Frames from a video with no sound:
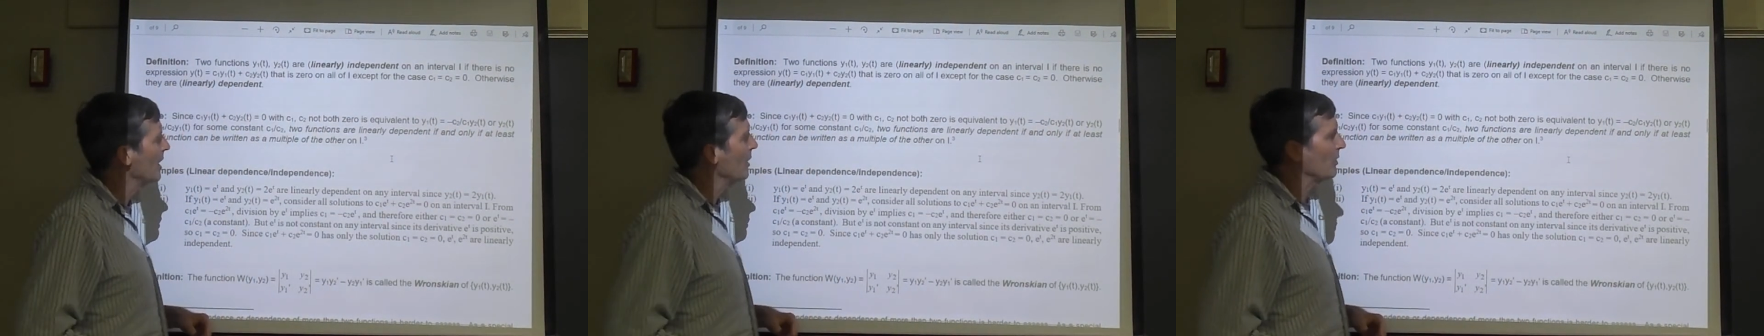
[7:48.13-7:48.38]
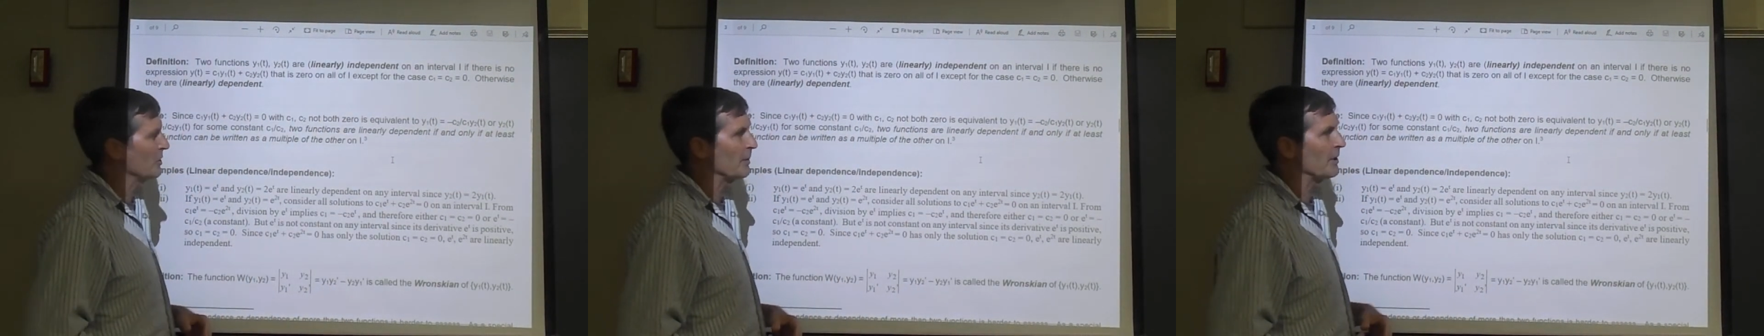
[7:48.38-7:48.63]

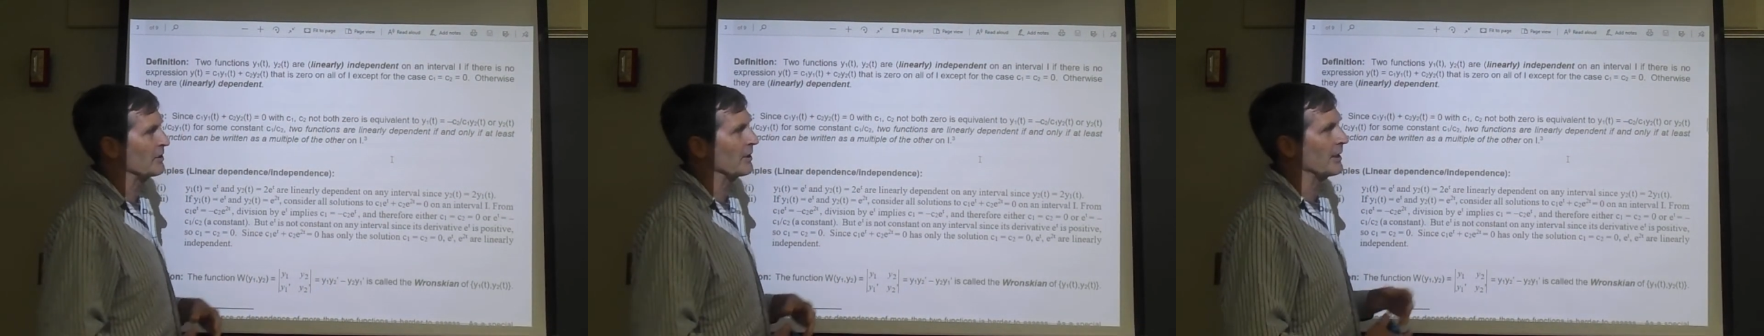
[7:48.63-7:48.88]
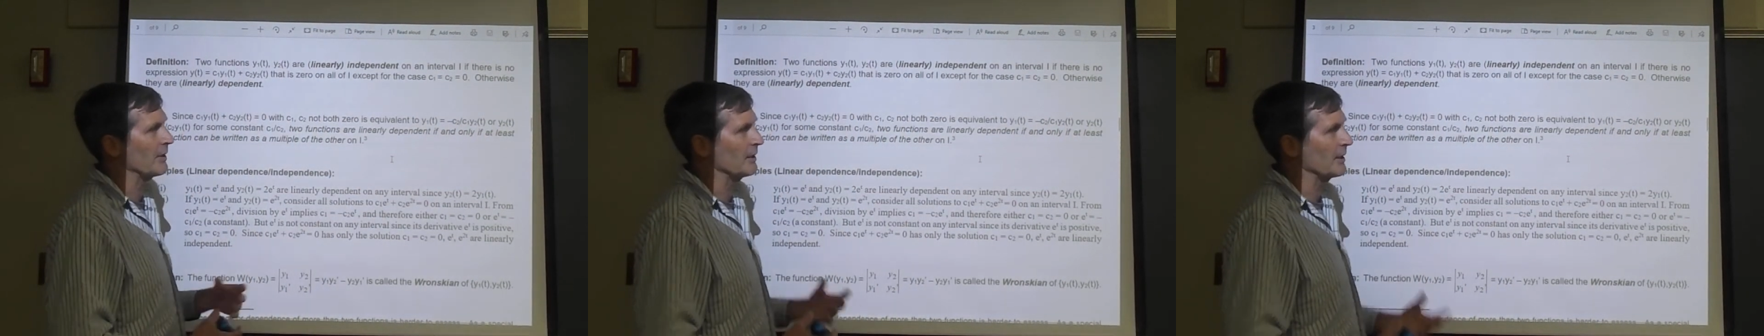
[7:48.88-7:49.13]
which means
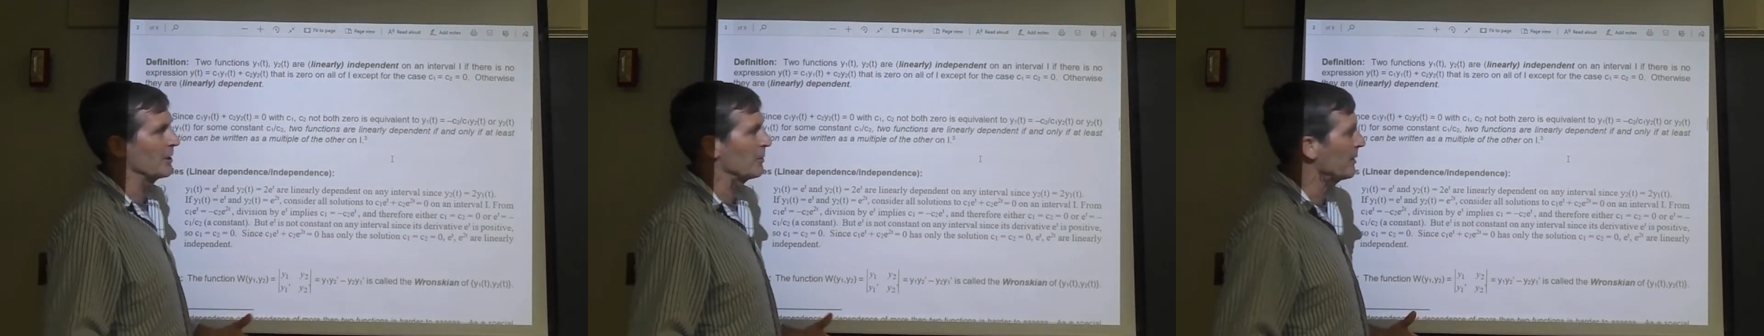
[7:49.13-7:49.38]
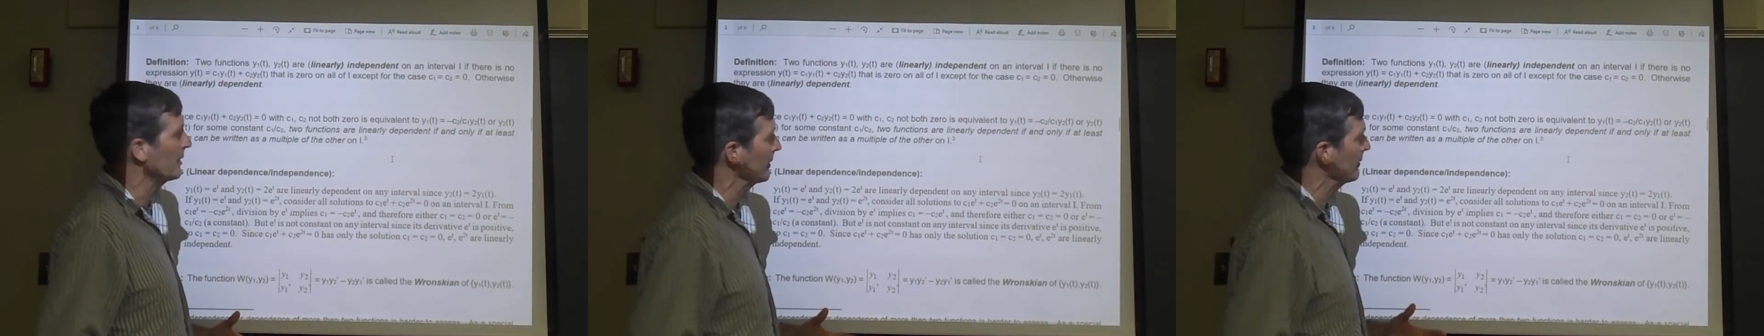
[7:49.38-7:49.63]
linearly
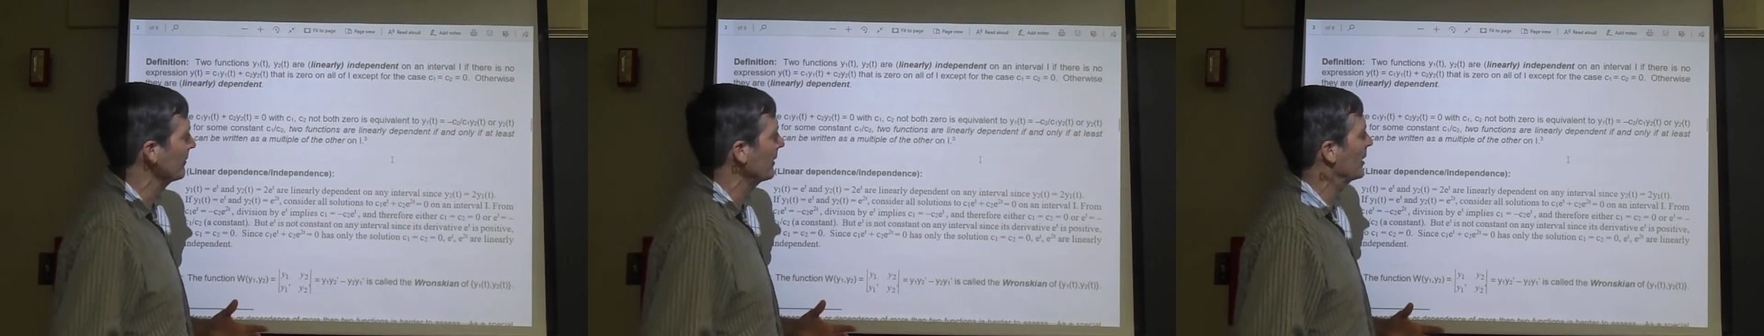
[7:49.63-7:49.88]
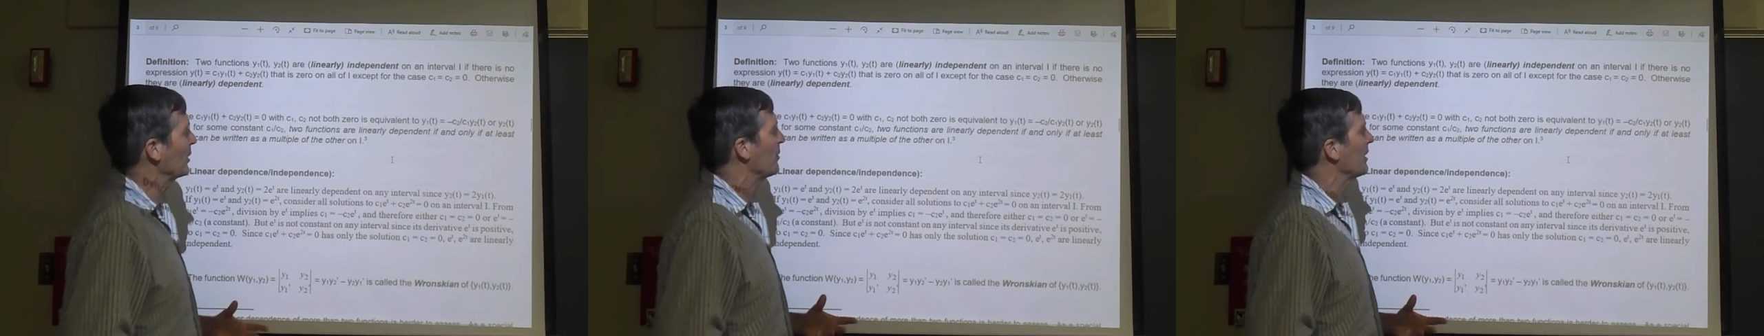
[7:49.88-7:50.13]

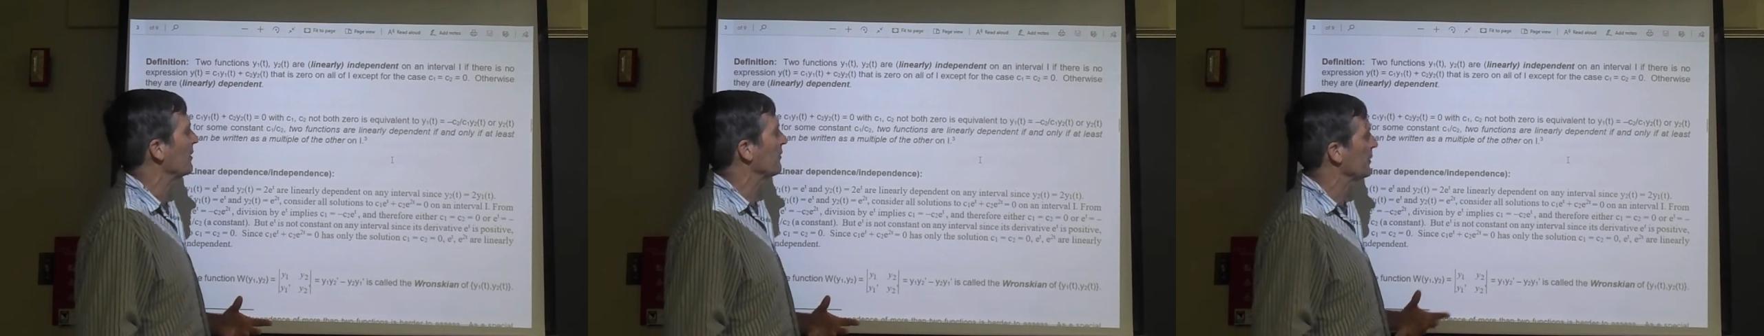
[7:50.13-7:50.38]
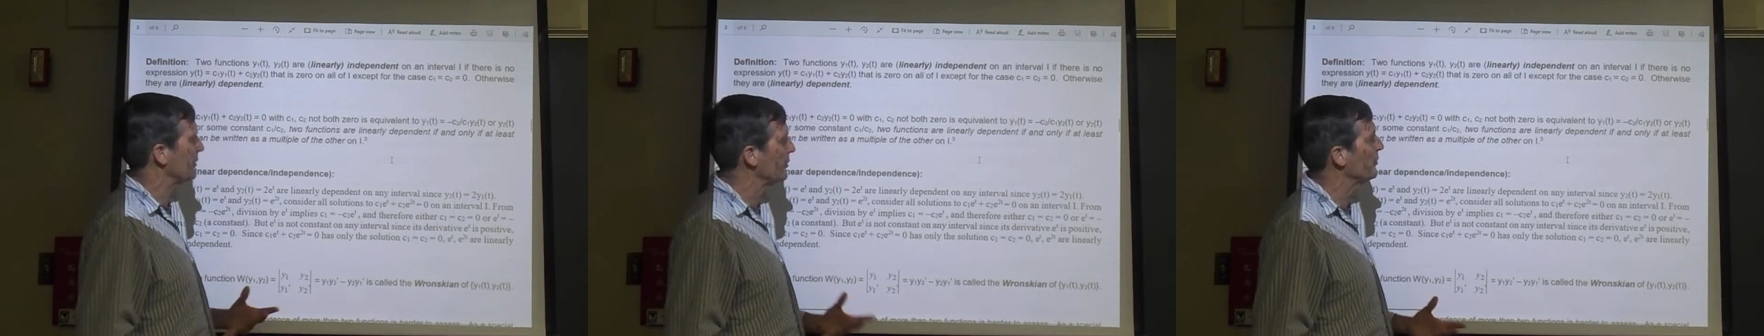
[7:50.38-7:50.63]
independent
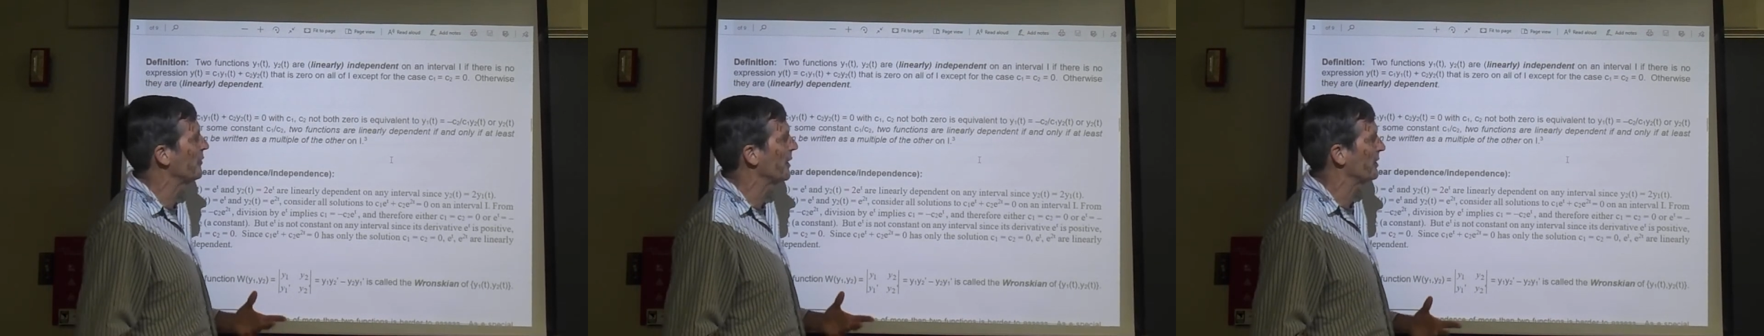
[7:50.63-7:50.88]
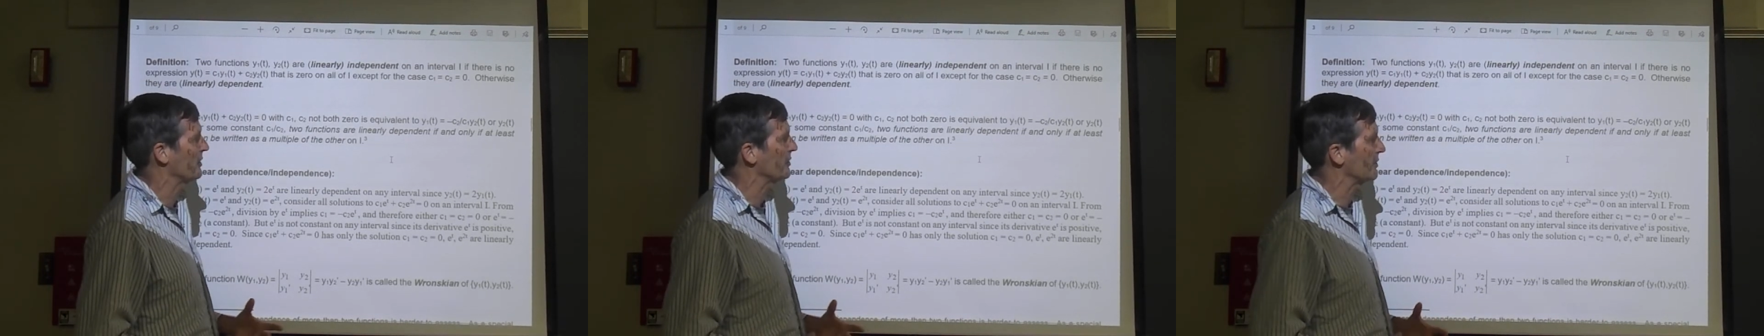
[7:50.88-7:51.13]
for two
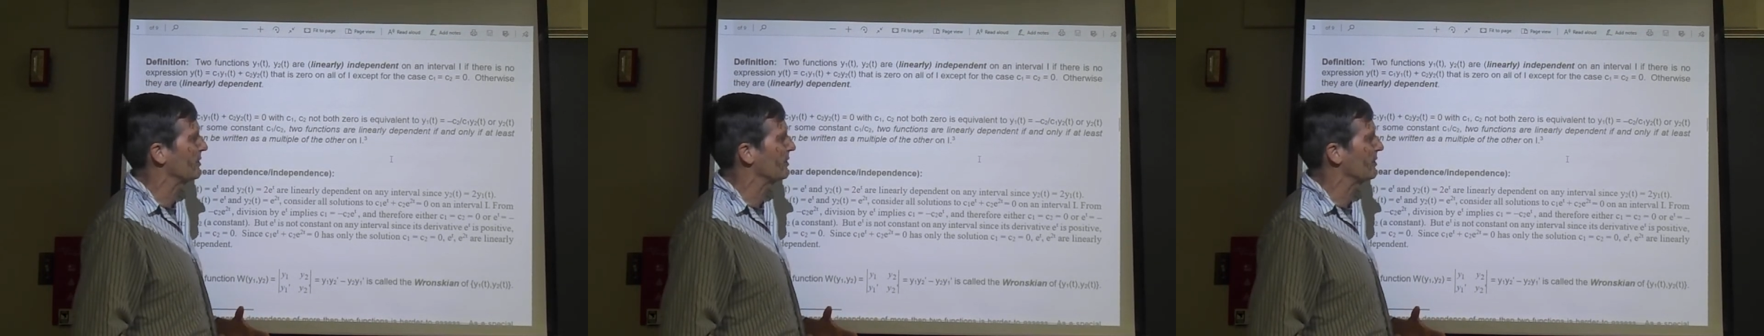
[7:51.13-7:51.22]
functions.